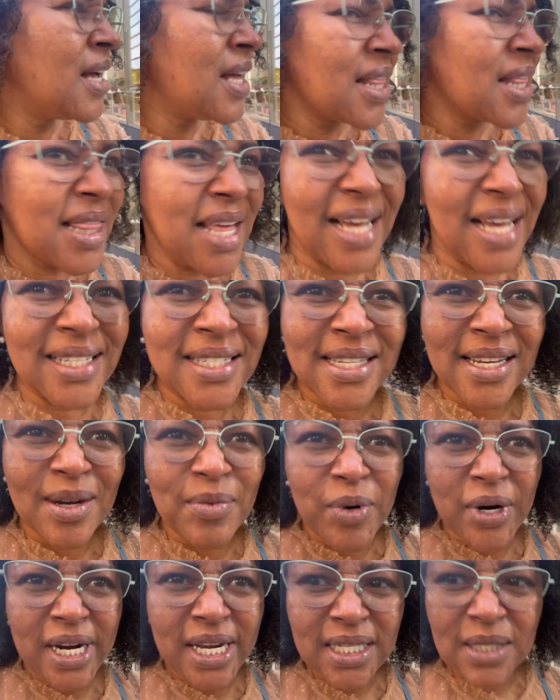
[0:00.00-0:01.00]
That
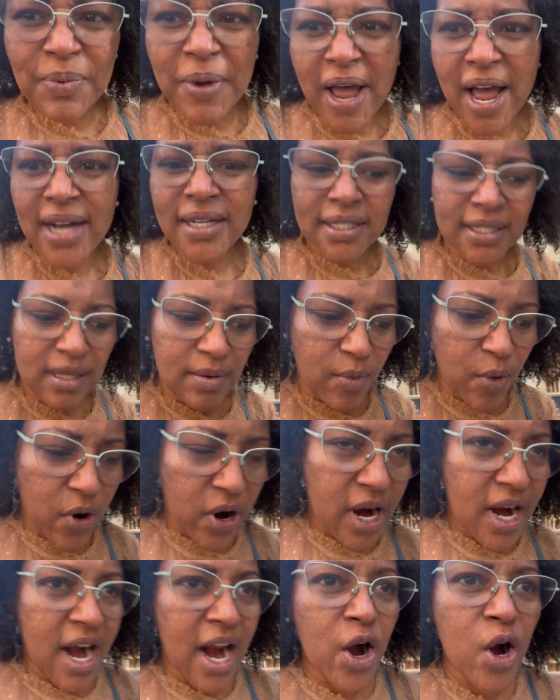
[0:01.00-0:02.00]
subway is packed in the
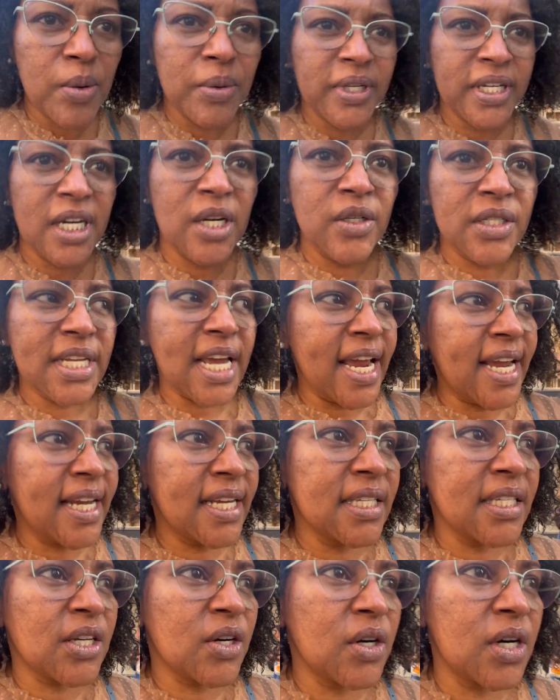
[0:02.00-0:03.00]
morning. I normally don't take
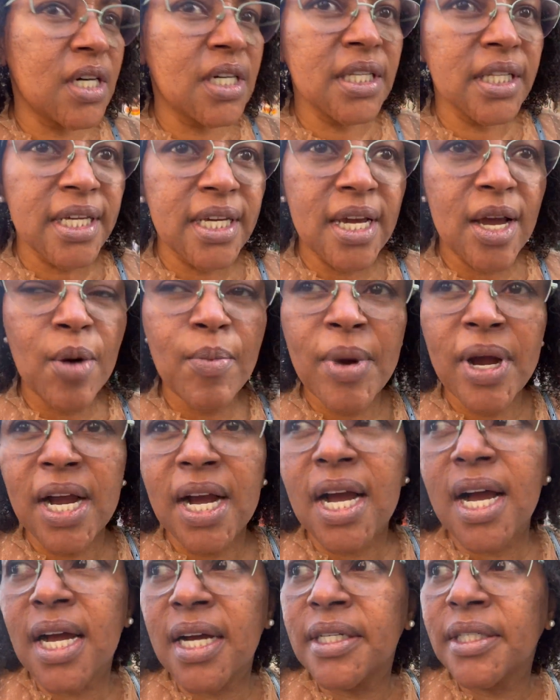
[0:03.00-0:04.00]
it so early. Oh my
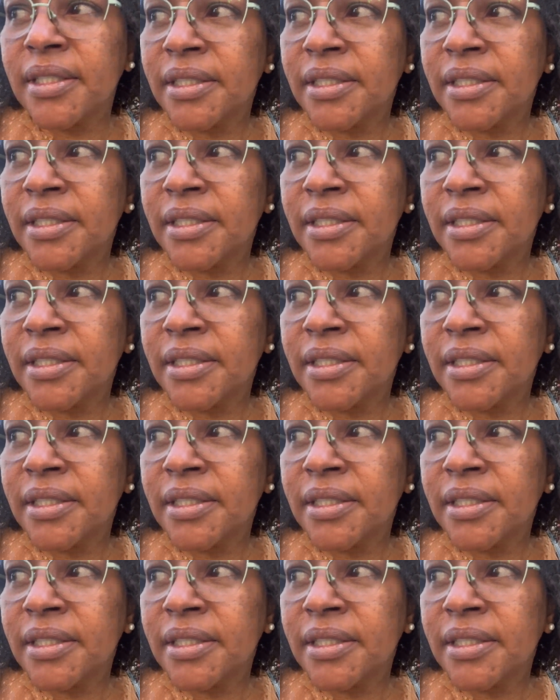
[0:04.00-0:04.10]
God.